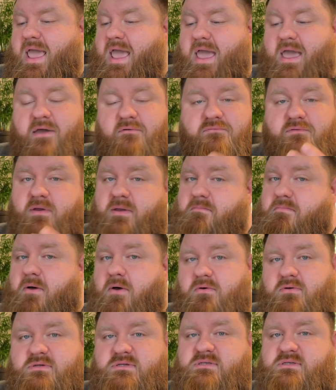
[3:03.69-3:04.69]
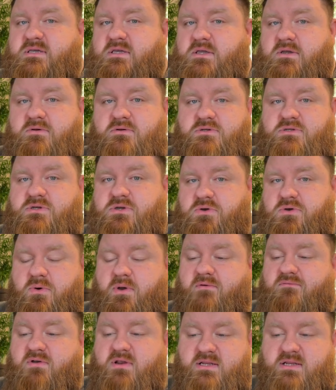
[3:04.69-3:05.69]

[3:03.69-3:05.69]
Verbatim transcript: Every post that you do, every